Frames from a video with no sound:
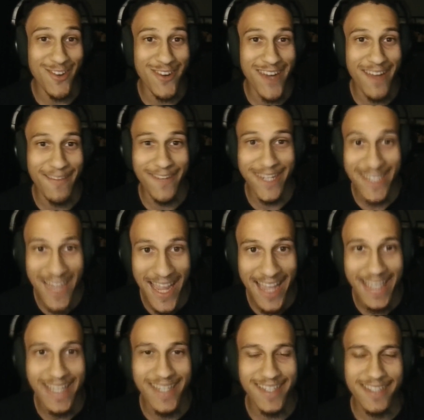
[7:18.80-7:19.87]
I do it every
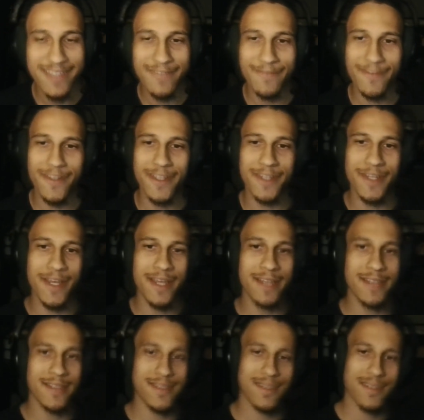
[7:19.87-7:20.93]
day for you
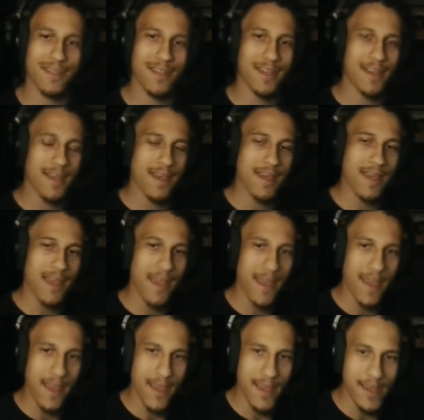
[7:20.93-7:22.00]
guys,
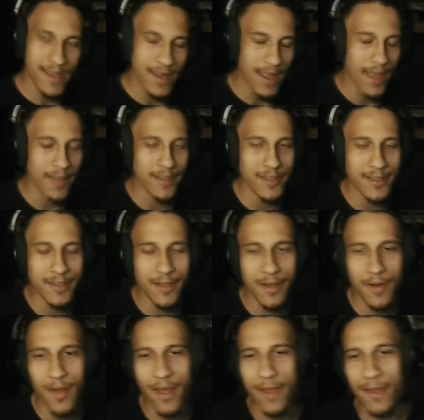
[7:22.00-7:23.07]
and I, you
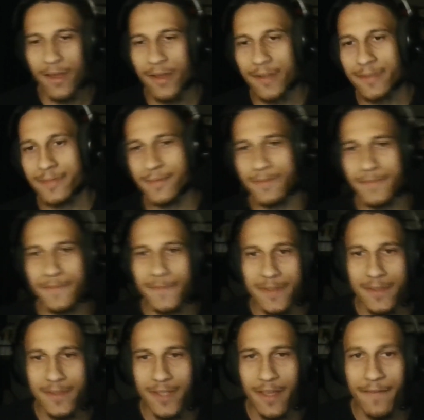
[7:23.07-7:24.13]
know, I. Uh,
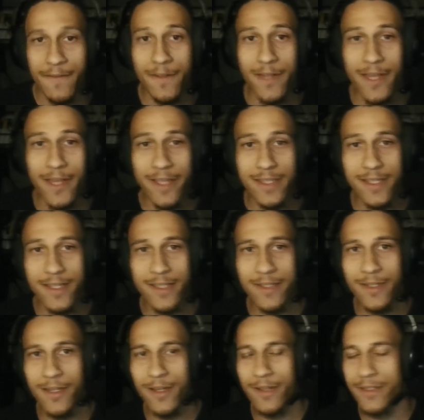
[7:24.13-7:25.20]
if you liked
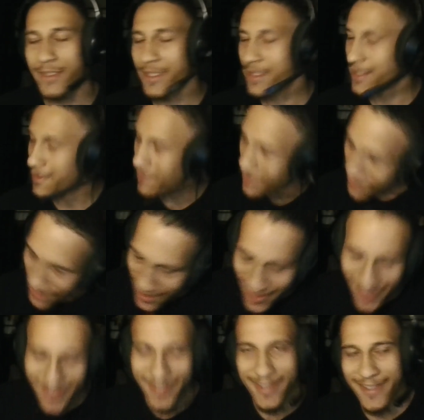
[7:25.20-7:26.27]
it, you know, you should leave it a
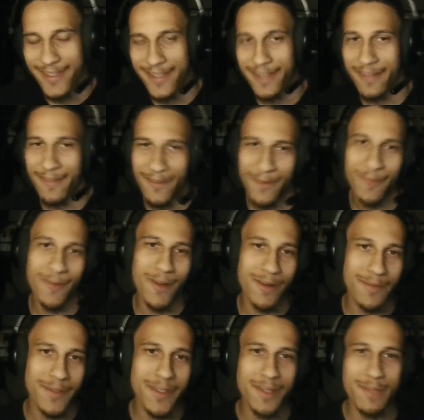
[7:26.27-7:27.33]
like. If you
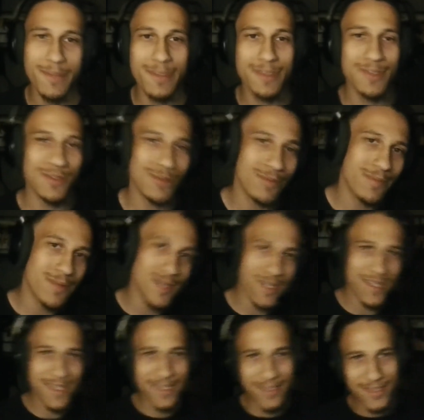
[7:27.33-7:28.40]
want to become a
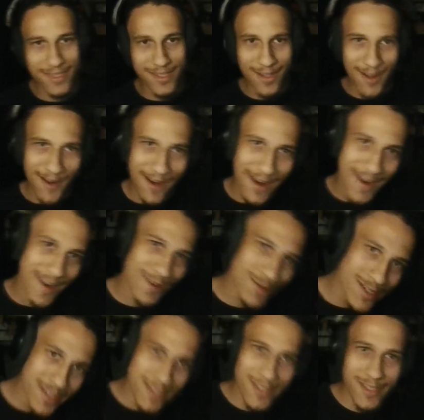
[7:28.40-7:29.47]
super D star,
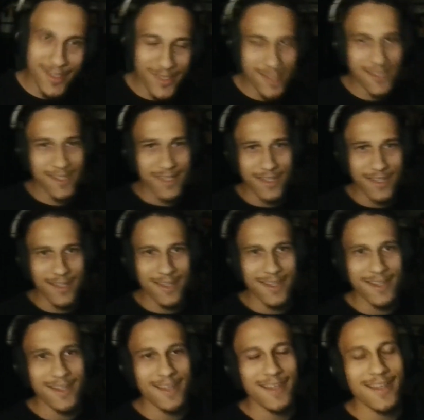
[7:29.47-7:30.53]
which is
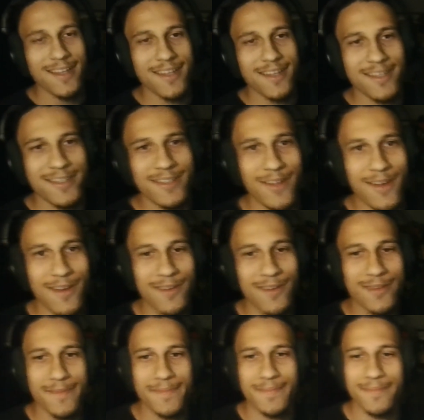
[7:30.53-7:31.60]
you know.